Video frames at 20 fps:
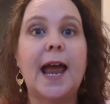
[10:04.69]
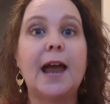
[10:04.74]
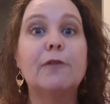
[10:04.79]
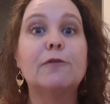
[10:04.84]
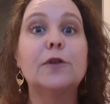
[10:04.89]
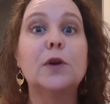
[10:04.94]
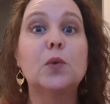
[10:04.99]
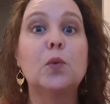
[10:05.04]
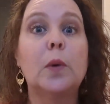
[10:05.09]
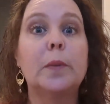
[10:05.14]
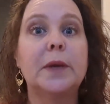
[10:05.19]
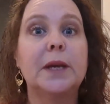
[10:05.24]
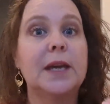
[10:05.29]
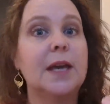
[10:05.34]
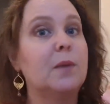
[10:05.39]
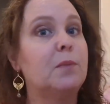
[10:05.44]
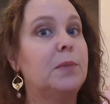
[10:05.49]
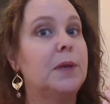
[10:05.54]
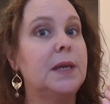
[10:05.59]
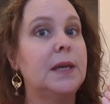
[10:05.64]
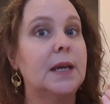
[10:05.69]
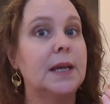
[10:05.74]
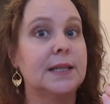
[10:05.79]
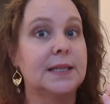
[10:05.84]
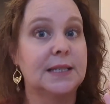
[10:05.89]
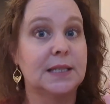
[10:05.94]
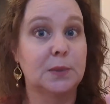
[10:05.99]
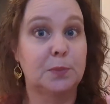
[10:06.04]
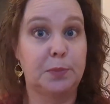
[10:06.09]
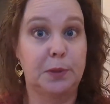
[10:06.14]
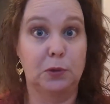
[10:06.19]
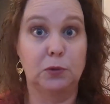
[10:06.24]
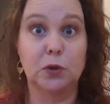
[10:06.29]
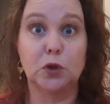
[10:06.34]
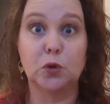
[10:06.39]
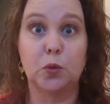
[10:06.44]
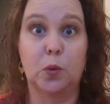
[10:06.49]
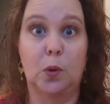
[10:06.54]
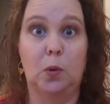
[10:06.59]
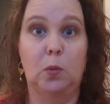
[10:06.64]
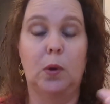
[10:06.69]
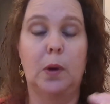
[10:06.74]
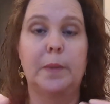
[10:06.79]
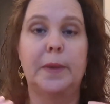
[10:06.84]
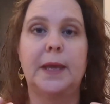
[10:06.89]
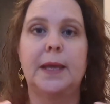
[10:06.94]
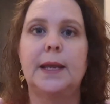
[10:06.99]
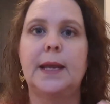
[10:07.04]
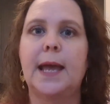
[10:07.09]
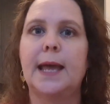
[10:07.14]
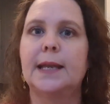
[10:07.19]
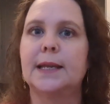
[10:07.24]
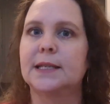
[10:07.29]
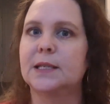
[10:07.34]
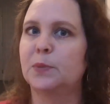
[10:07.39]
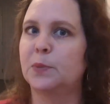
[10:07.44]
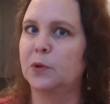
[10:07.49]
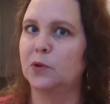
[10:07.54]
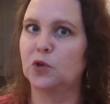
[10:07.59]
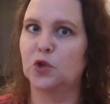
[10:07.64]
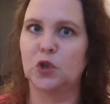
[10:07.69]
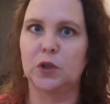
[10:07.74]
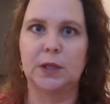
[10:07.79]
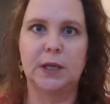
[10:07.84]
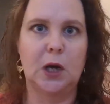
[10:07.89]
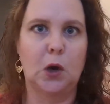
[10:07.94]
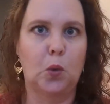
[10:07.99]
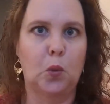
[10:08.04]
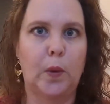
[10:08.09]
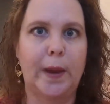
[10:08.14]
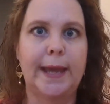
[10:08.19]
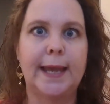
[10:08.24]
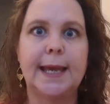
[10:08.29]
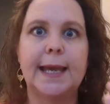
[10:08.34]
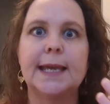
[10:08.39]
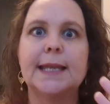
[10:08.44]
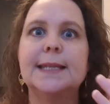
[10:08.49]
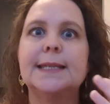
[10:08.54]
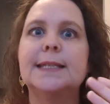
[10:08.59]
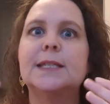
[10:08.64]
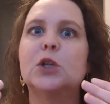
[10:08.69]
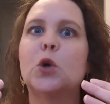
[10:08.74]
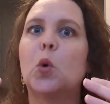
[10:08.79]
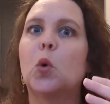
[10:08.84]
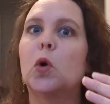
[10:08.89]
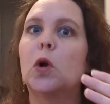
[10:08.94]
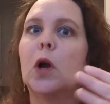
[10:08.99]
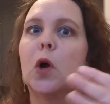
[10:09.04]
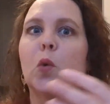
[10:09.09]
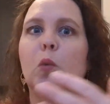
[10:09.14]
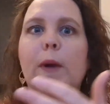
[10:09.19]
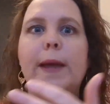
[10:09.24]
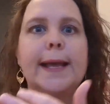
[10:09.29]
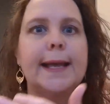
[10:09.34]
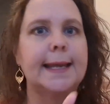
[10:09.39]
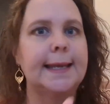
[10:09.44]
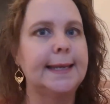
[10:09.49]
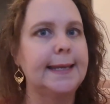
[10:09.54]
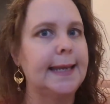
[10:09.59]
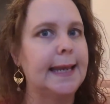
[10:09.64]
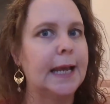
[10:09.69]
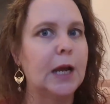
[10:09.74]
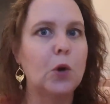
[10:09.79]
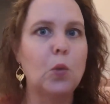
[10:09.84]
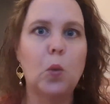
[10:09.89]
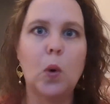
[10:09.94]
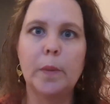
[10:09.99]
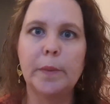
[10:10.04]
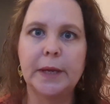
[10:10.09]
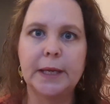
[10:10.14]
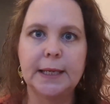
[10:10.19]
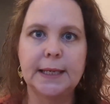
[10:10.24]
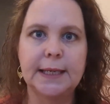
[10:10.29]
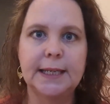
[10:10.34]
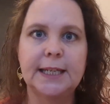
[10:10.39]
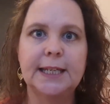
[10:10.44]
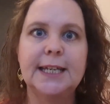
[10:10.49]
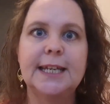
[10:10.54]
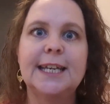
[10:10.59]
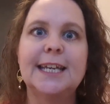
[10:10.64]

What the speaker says: every woman can be a spiritual woman and a spiritually awakened or awakening woman,